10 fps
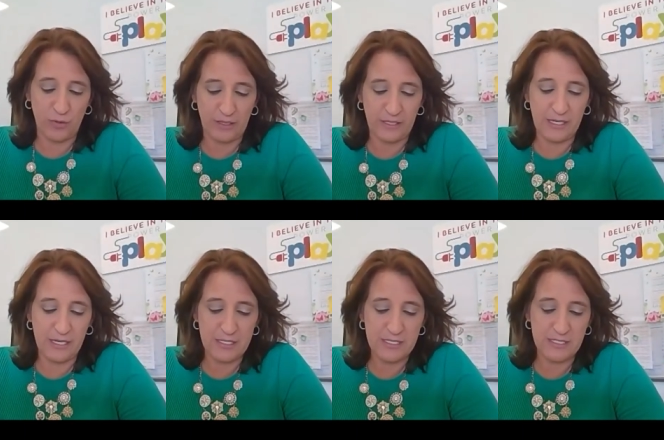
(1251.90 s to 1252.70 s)
really
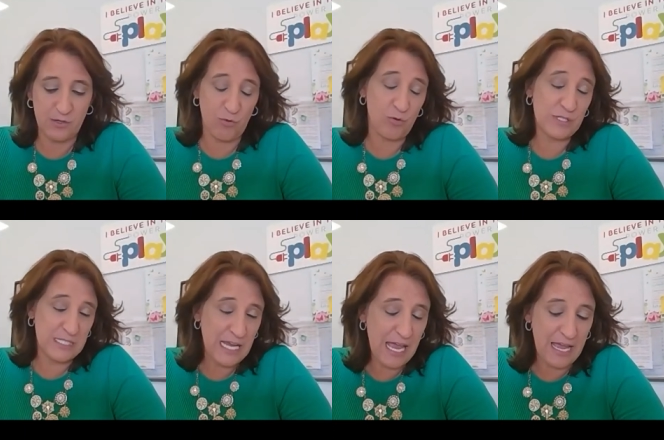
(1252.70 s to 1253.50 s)
is zero to
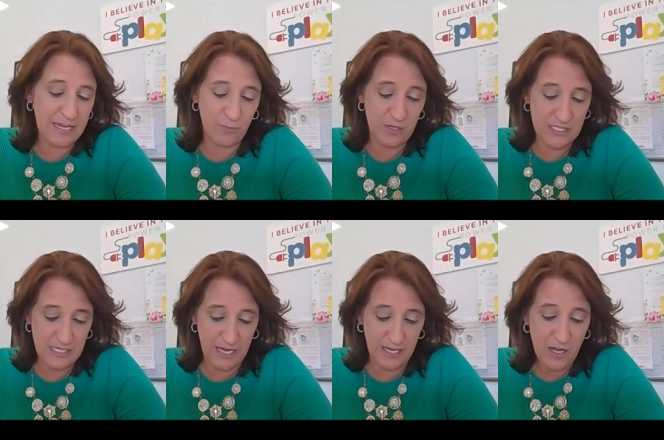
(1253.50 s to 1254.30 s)
10, we
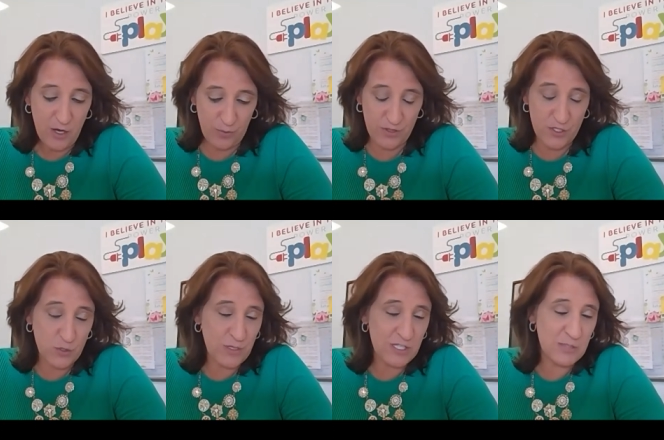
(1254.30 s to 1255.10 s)
say, with a
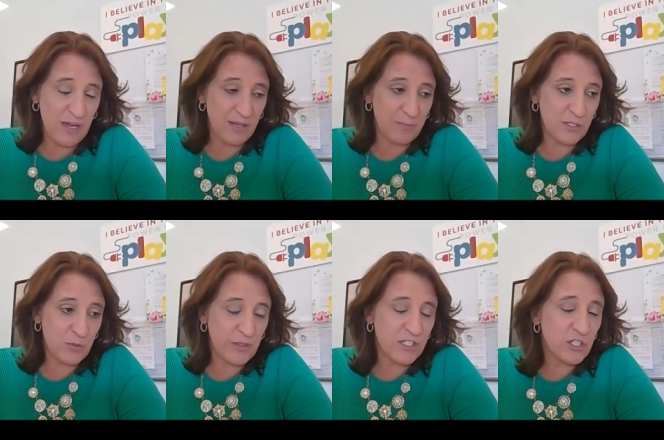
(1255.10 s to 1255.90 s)
sweet spot in
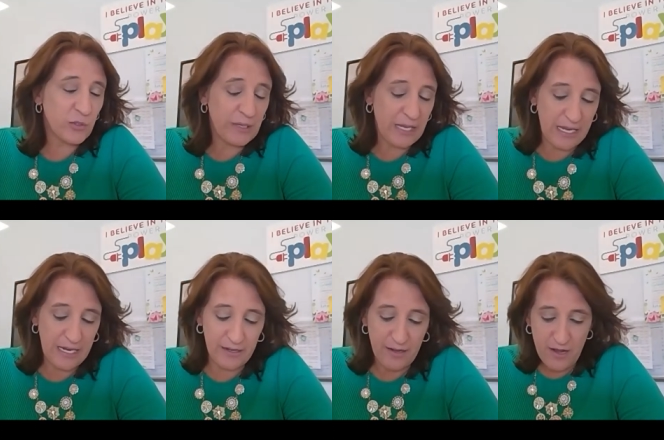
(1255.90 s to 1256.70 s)
between two and
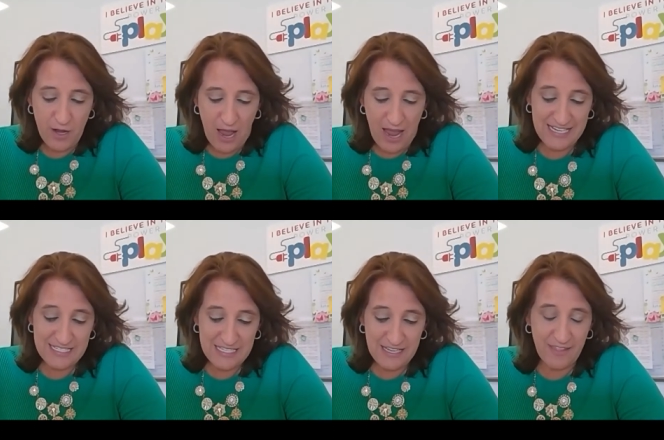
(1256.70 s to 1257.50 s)
eight. I
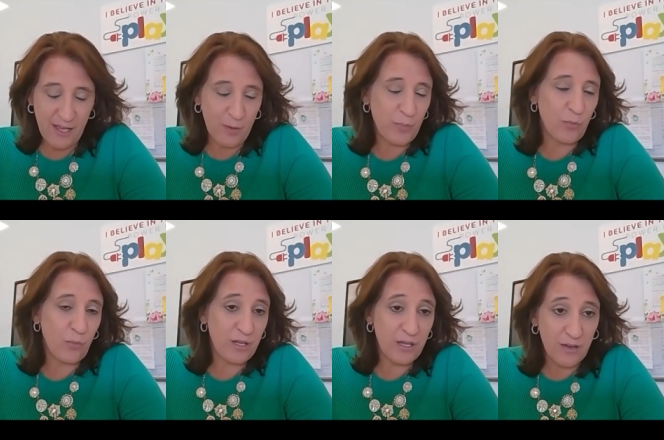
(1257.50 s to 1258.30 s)
say that, but
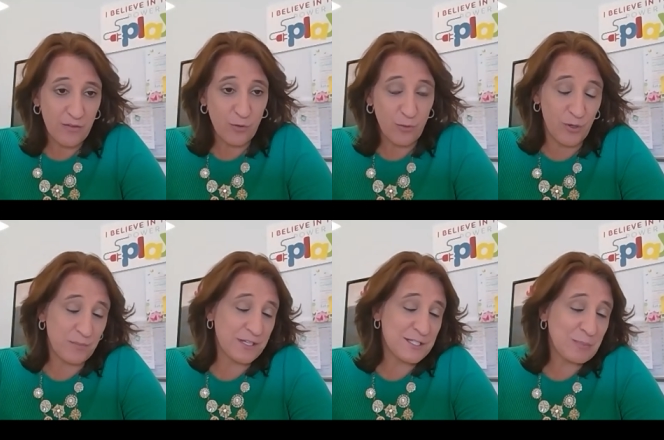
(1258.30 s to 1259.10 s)
we have grown up
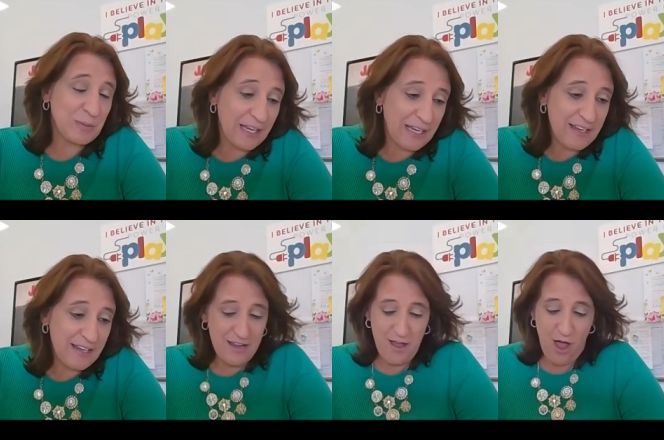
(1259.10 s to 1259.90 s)
nights of play.
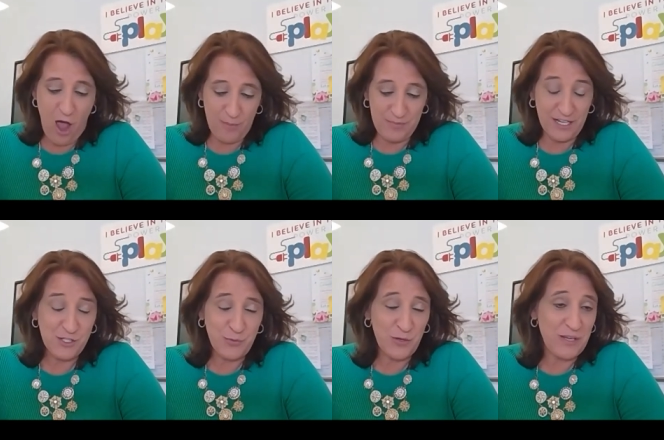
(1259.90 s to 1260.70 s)
Um,
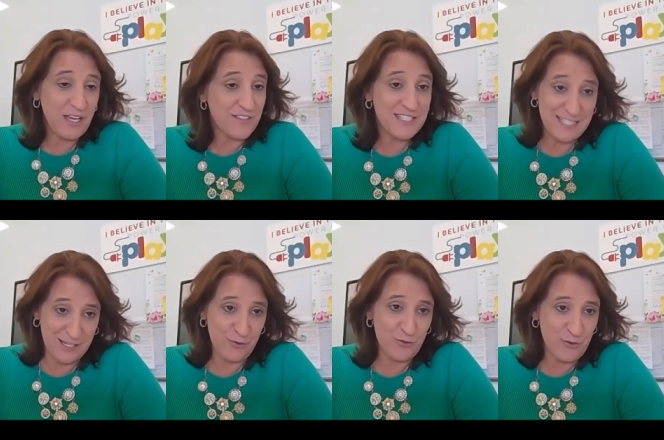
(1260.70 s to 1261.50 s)
next week we have
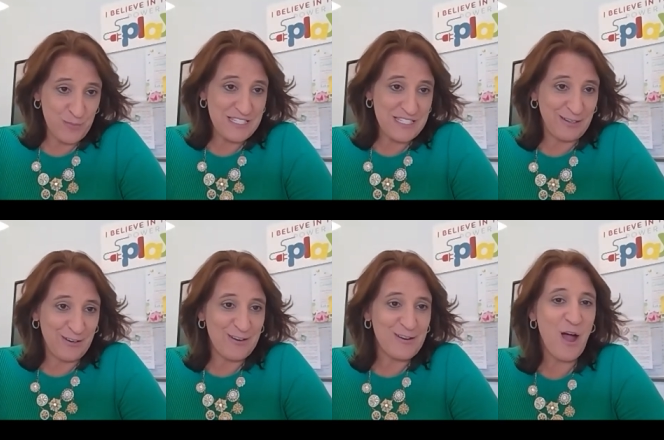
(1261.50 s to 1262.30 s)
senior trips
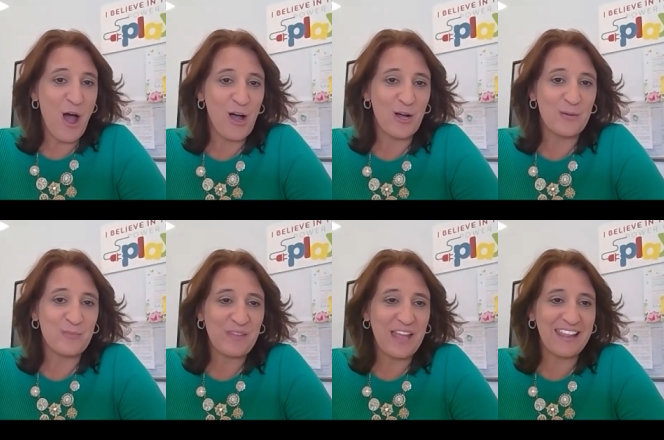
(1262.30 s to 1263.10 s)
here.
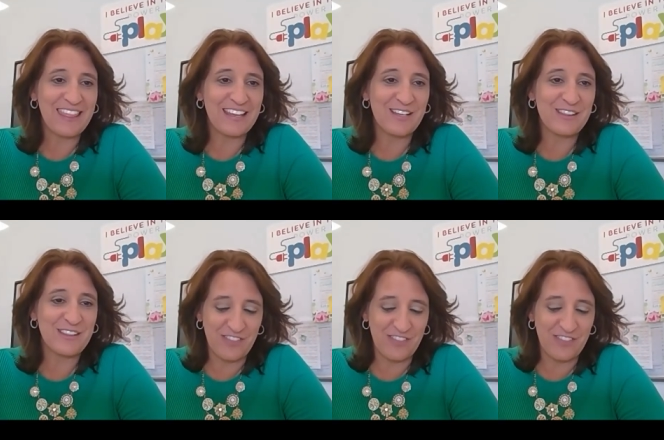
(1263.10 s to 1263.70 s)
Um, mm. I think the